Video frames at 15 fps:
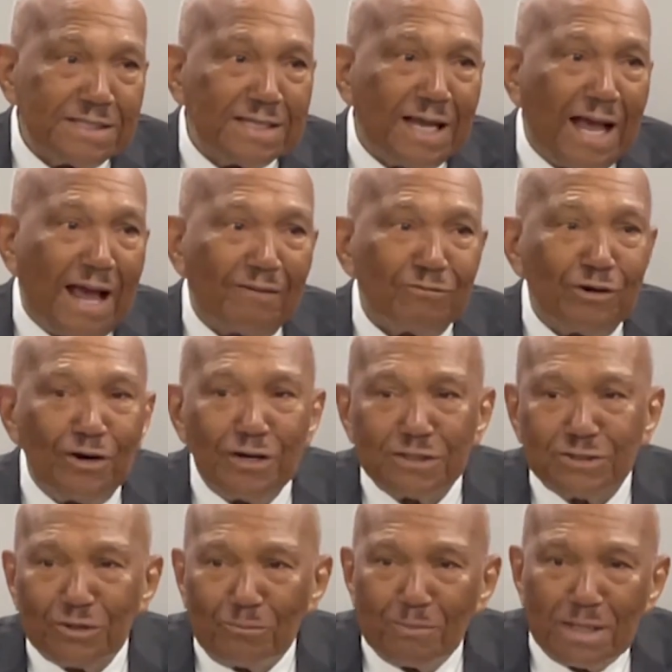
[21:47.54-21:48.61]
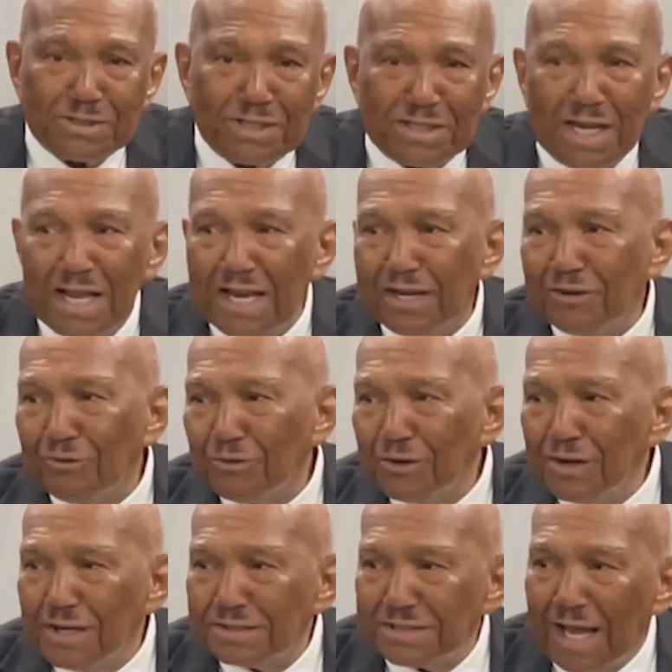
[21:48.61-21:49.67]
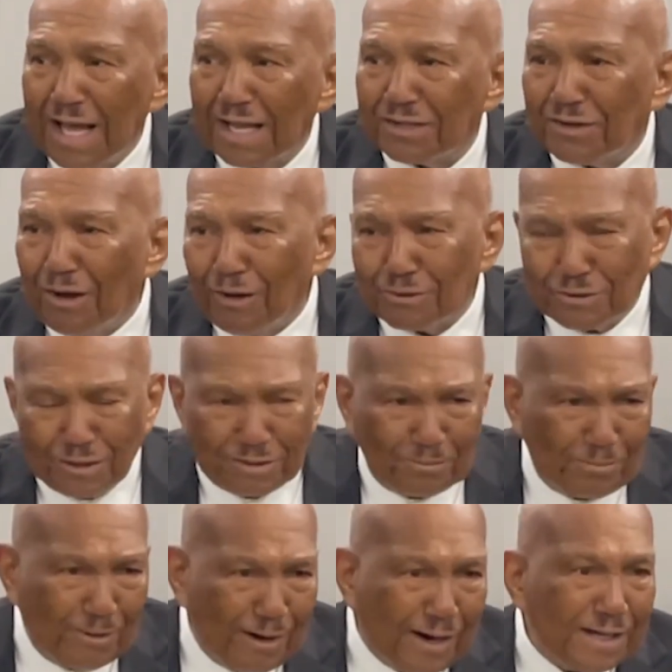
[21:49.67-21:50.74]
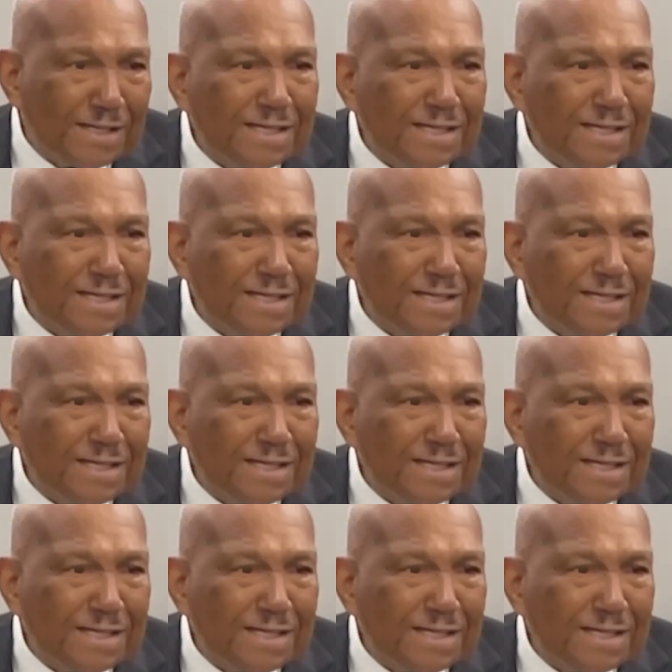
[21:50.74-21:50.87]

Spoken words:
I've learned so much in 82 years, I could talk to the bar.